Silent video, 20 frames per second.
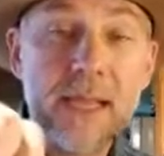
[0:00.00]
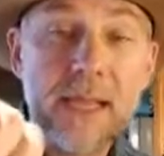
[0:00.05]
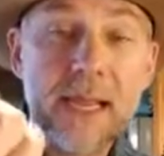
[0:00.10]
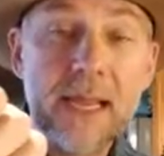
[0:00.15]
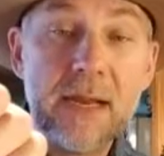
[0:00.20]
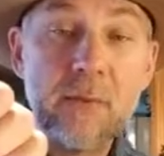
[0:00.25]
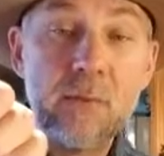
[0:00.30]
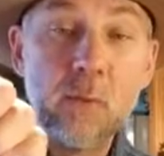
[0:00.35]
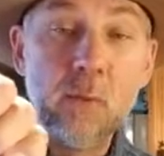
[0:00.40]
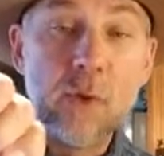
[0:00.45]

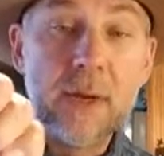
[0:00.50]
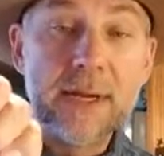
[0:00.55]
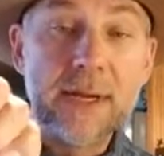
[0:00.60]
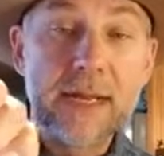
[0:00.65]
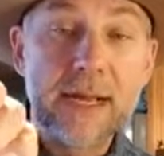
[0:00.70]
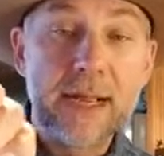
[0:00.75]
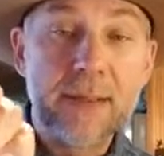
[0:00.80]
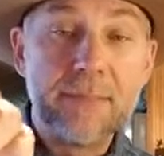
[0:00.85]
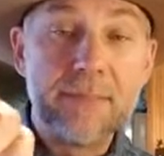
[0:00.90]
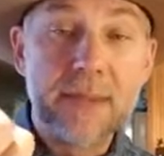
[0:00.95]
And
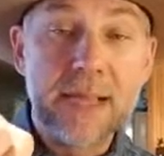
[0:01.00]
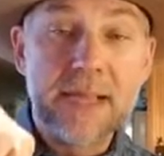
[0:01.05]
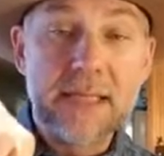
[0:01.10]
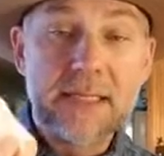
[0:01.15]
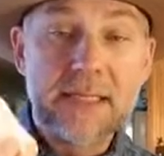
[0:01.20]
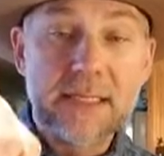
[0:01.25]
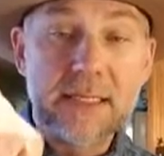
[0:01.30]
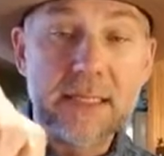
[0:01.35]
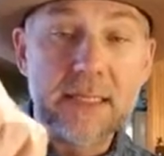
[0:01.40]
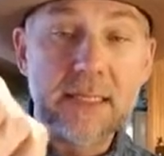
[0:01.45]
what I
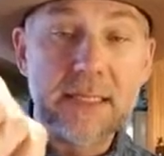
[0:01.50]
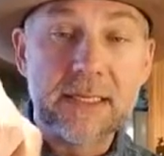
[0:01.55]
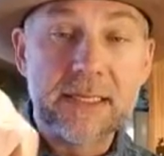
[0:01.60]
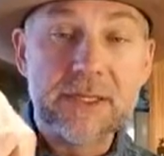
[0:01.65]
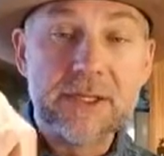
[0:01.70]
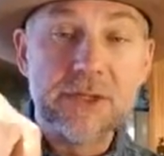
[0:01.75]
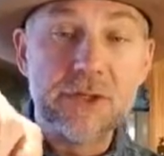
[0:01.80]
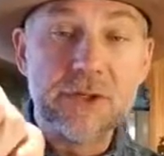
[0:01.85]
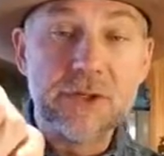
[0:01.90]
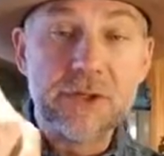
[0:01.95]
basically
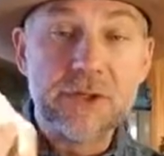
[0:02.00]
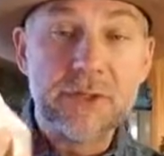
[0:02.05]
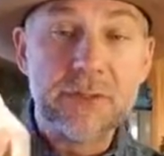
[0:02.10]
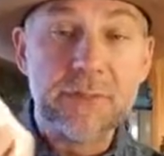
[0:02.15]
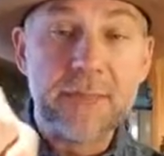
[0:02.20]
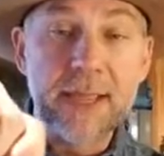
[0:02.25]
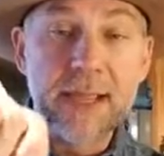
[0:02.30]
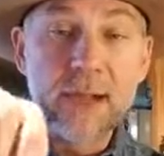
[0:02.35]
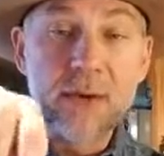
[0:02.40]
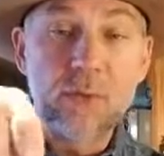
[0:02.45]
do to
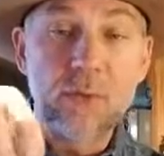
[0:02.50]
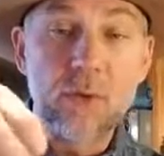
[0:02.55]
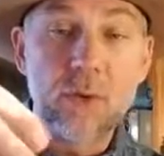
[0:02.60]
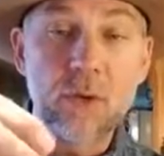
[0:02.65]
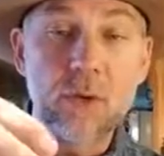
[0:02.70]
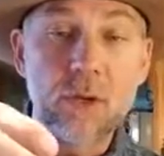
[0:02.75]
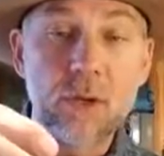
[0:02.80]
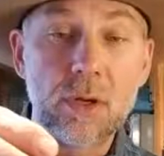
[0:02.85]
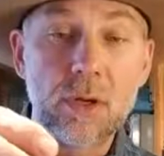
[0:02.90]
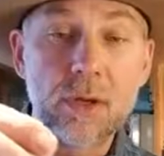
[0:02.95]
make a
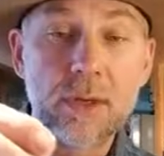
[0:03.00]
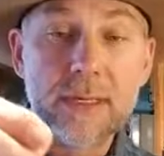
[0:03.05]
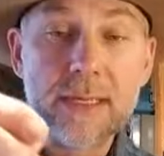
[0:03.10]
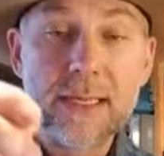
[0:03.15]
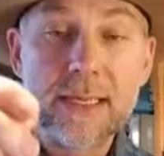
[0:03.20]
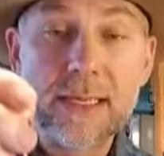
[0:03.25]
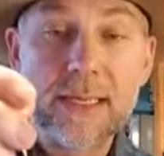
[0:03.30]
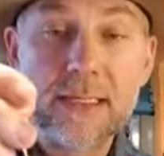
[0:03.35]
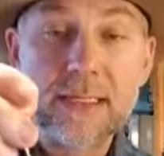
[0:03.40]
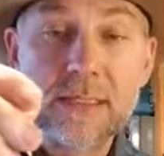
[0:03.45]
roll-on
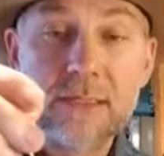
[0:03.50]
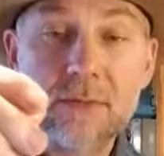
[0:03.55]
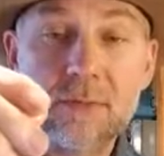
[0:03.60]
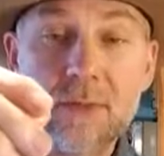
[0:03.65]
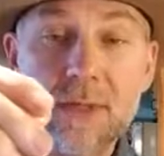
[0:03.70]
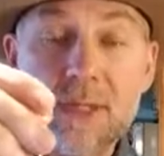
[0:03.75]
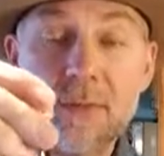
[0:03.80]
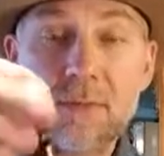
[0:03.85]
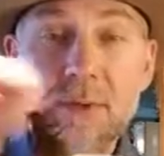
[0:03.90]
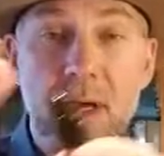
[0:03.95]
is,
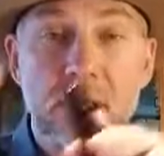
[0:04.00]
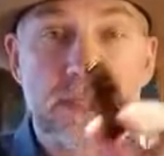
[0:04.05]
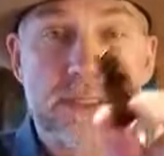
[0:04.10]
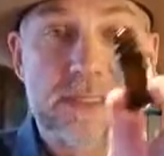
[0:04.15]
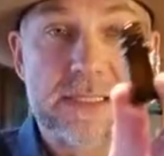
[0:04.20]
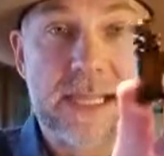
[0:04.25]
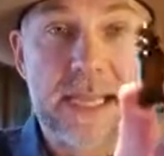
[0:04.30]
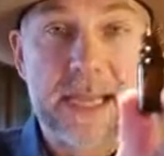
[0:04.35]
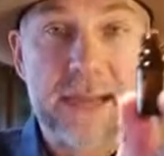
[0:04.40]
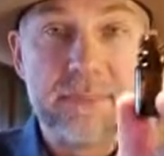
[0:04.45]
when the
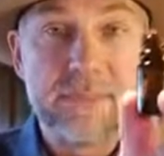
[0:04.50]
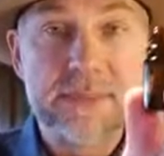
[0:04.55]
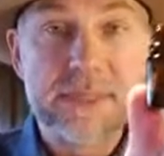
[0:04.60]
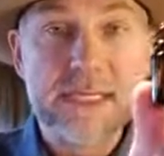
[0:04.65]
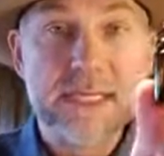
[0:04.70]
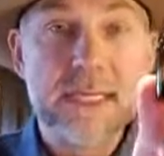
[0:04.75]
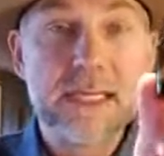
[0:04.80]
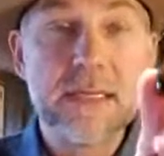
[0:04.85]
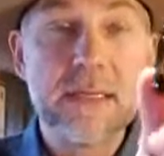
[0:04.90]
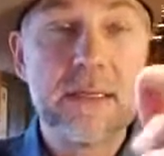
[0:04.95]
bottle's
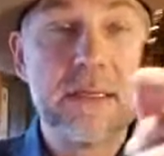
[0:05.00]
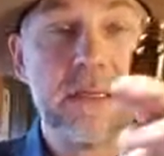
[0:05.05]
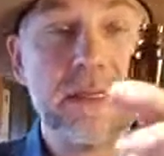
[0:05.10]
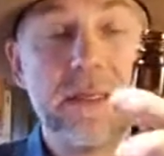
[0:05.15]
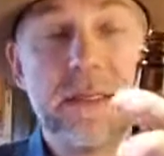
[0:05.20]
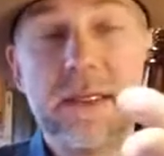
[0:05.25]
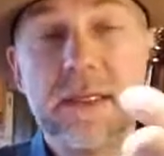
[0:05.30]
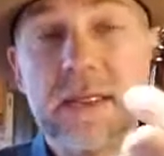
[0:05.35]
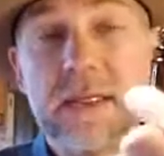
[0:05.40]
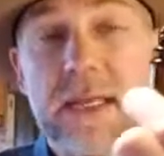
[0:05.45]
empty,
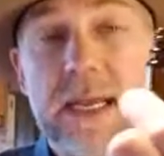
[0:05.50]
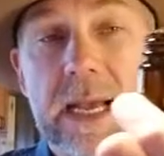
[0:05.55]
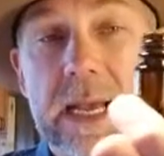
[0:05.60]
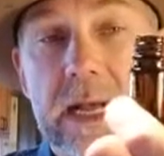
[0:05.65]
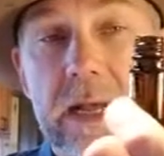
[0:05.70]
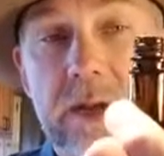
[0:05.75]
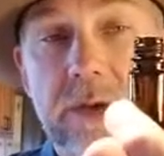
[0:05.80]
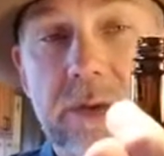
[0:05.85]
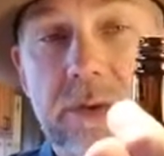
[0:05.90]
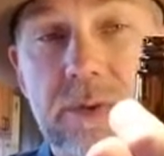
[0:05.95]

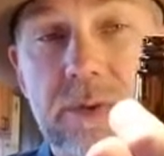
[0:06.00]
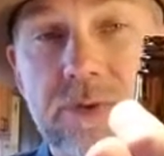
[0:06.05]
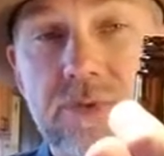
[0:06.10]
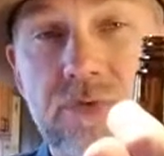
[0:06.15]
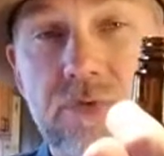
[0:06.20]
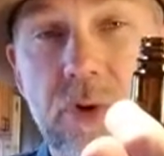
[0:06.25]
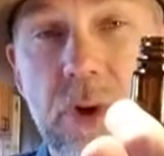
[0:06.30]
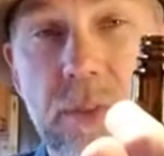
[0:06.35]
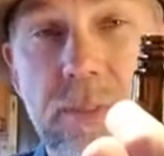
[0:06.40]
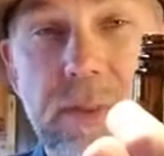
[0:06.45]
I'll
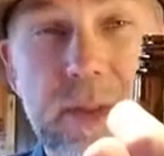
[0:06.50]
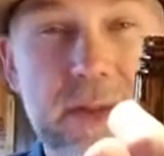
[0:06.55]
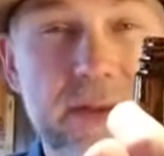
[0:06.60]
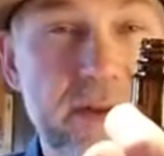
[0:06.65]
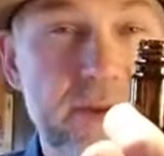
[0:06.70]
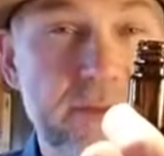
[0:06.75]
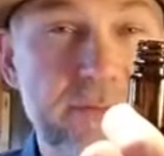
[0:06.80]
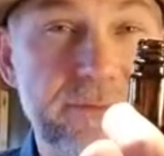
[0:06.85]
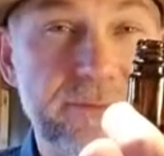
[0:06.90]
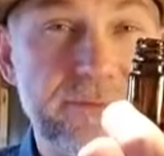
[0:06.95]
drop
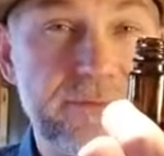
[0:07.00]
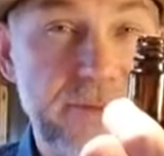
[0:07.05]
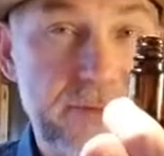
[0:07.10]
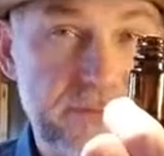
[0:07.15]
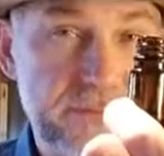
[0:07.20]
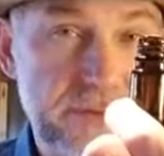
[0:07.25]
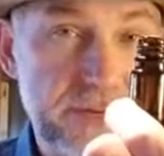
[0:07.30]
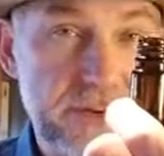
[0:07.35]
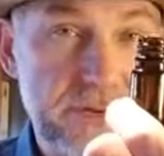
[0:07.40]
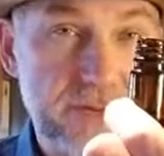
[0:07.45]
in
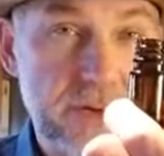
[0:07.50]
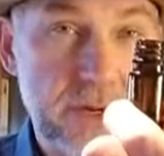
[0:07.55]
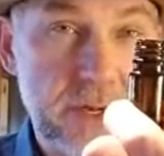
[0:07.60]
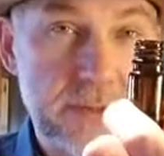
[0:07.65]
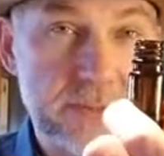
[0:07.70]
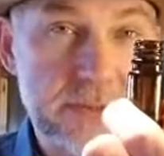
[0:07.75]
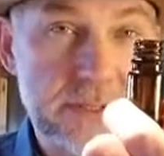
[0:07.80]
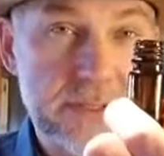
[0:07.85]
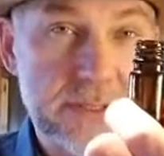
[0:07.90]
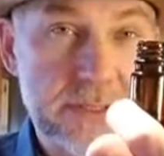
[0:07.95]
50
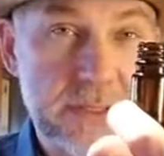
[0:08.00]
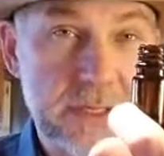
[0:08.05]
drops